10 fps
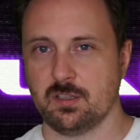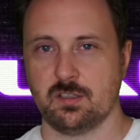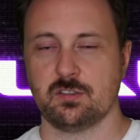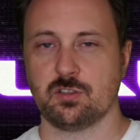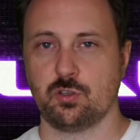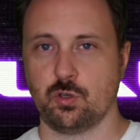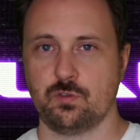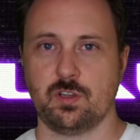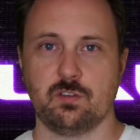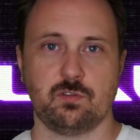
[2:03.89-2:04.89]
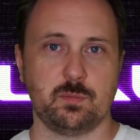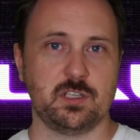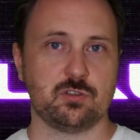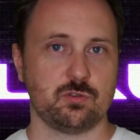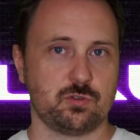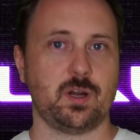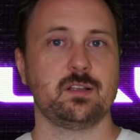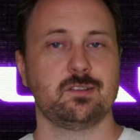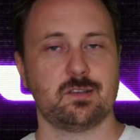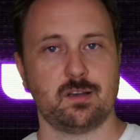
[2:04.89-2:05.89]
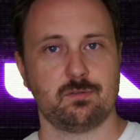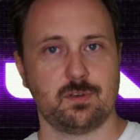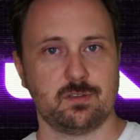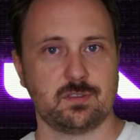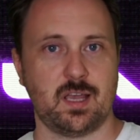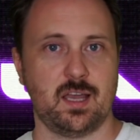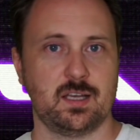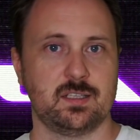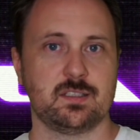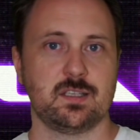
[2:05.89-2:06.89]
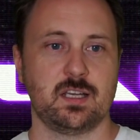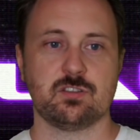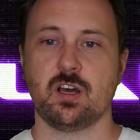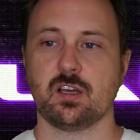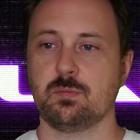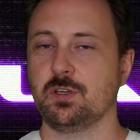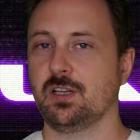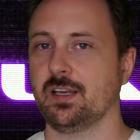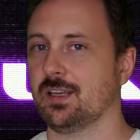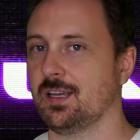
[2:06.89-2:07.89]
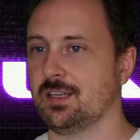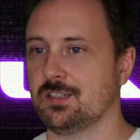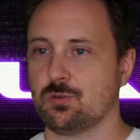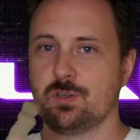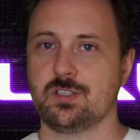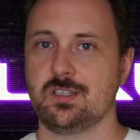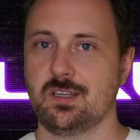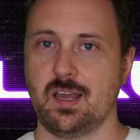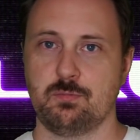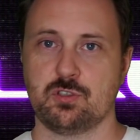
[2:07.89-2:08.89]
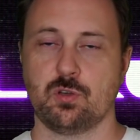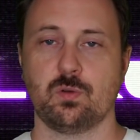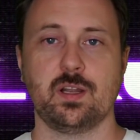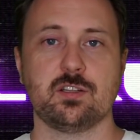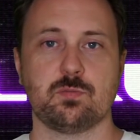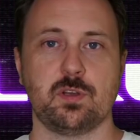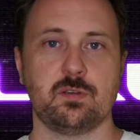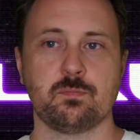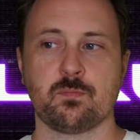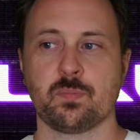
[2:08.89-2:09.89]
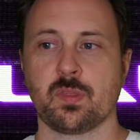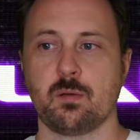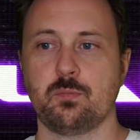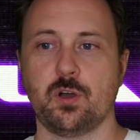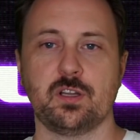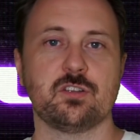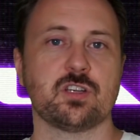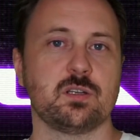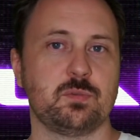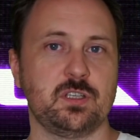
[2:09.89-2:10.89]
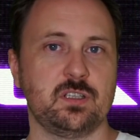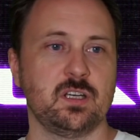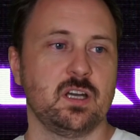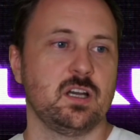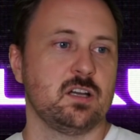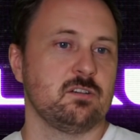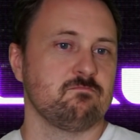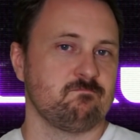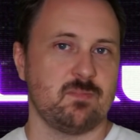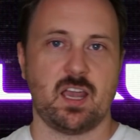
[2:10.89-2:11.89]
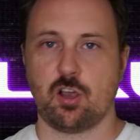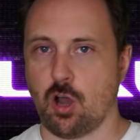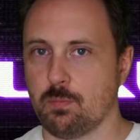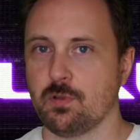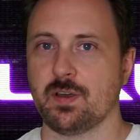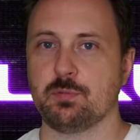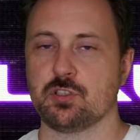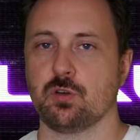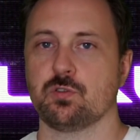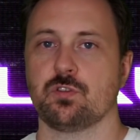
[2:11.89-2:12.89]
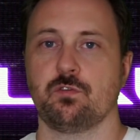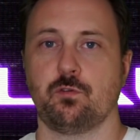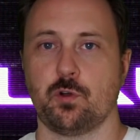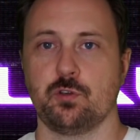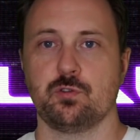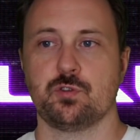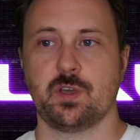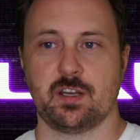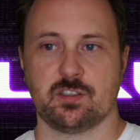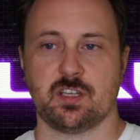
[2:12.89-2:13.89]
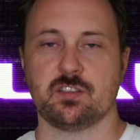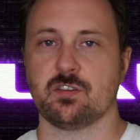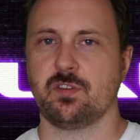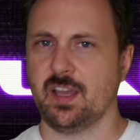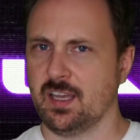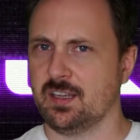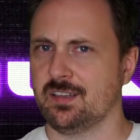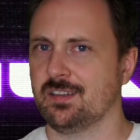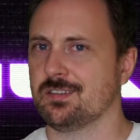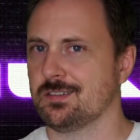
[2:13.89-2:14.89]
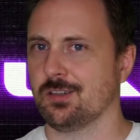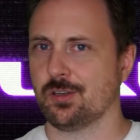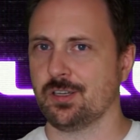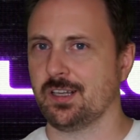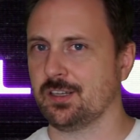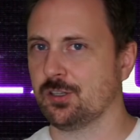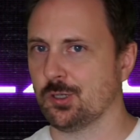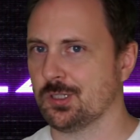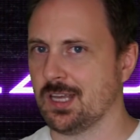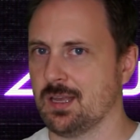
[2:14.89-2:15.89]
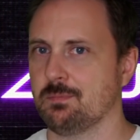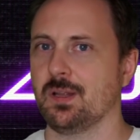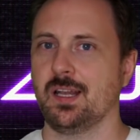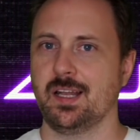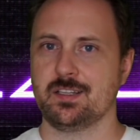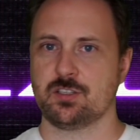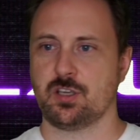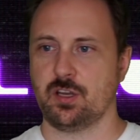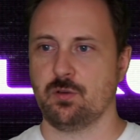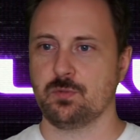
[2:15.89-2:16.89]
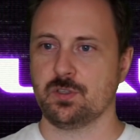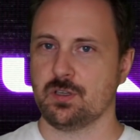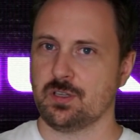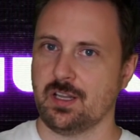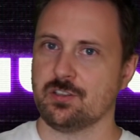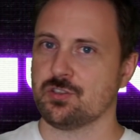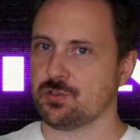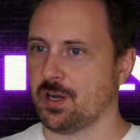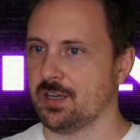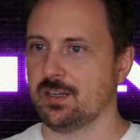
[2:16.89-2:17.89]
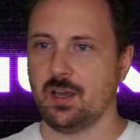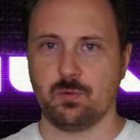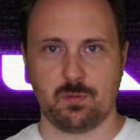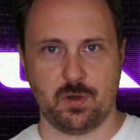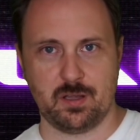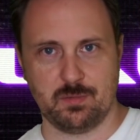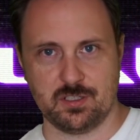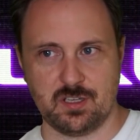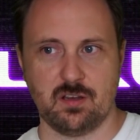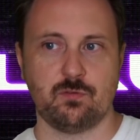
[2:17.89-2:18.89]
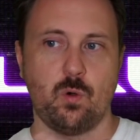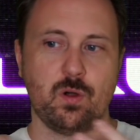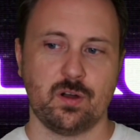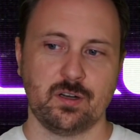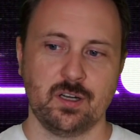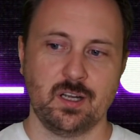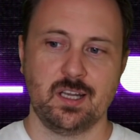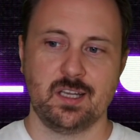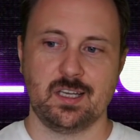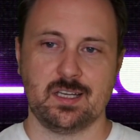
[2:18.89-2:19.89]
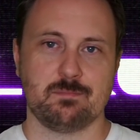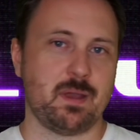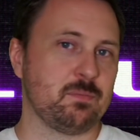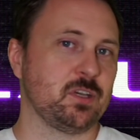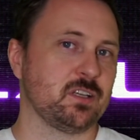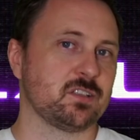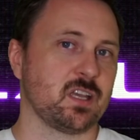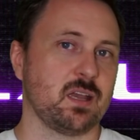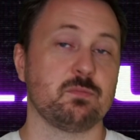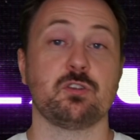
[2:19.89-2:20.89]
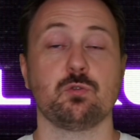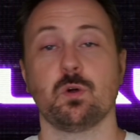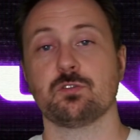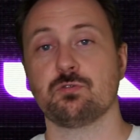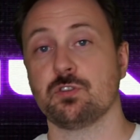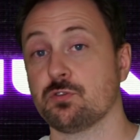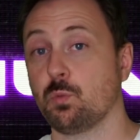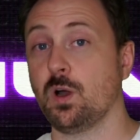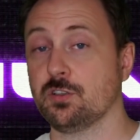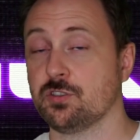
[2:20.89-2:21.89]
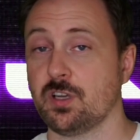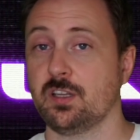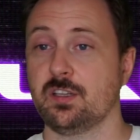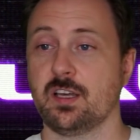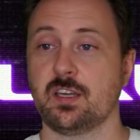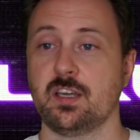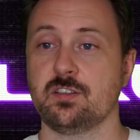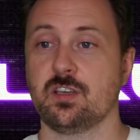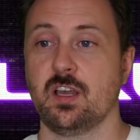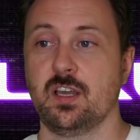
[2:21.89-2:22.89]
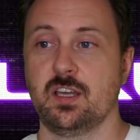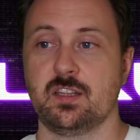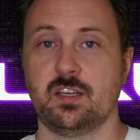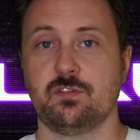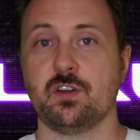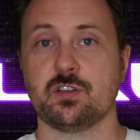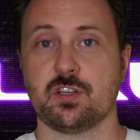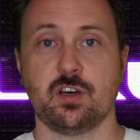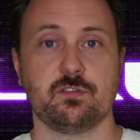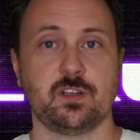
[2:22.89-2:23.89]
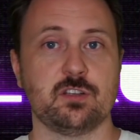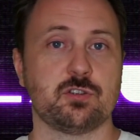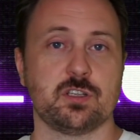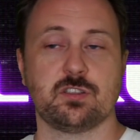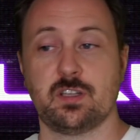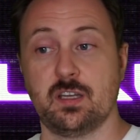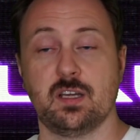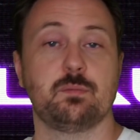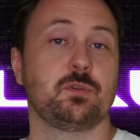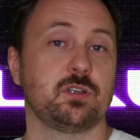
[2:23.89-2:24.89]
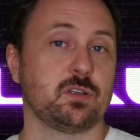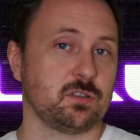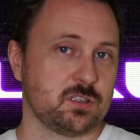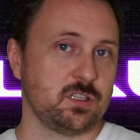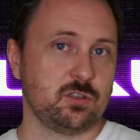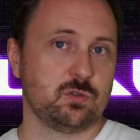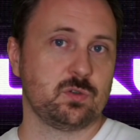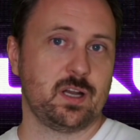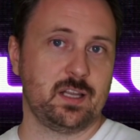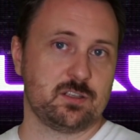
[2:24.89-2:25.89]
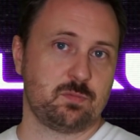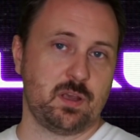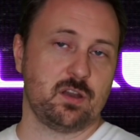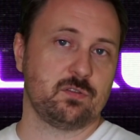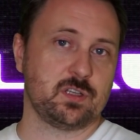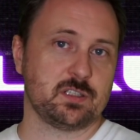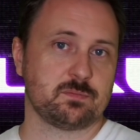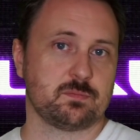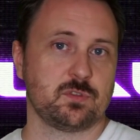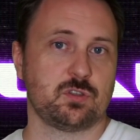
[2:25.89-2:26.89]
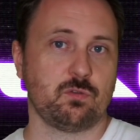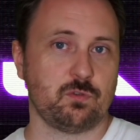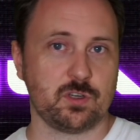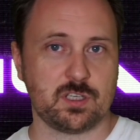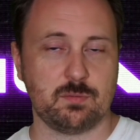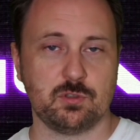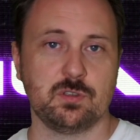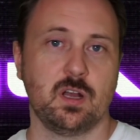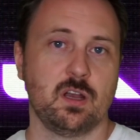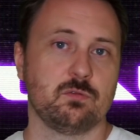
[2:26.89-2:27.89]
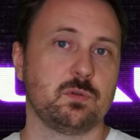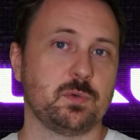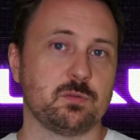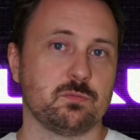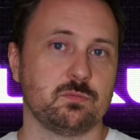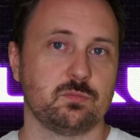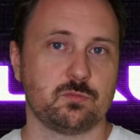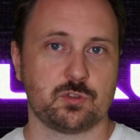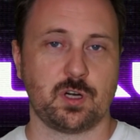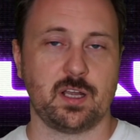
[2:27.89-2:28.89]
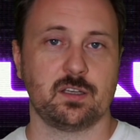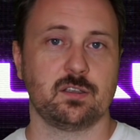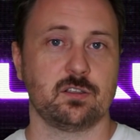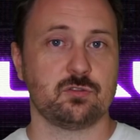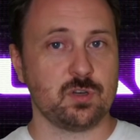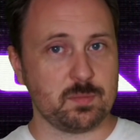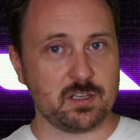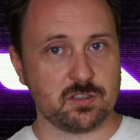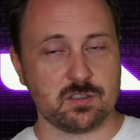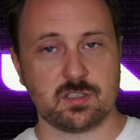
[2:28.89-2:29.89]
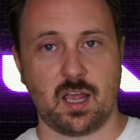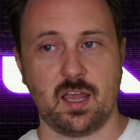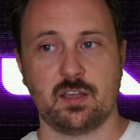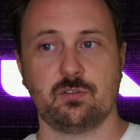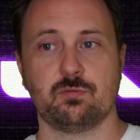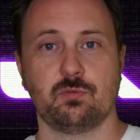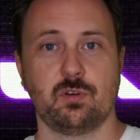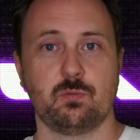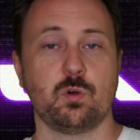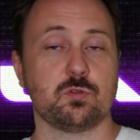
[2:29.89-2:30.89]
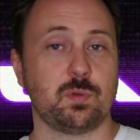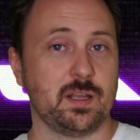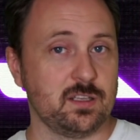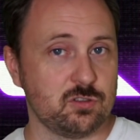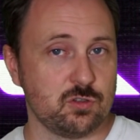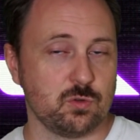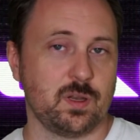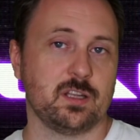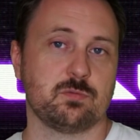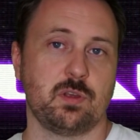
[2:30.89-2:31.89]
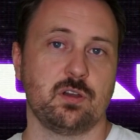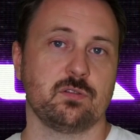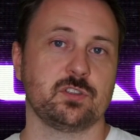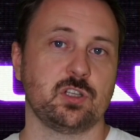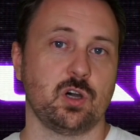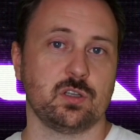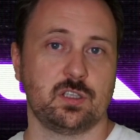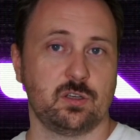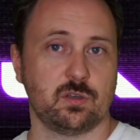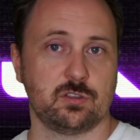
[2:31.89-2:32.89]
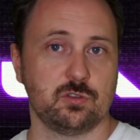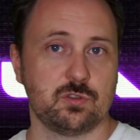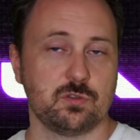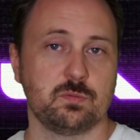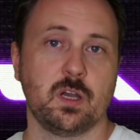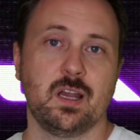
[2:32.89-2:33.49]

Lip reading: think it's a good thing for me to try these kind of things, and it's not going to be like a 20 episode let's play, but it's going to be a couple of episodes for you to get a sense of, hey, this is looking like a good game, let's get on with it, let's try it, I want to buy it myself. Or maybe it's a game that you want to just watch, and in that case, if there's enough interest, then I'm going to continue a let's play of that. So for example, we've been trying Dream Engines. I was planning to do a let's play of it here on YouTube.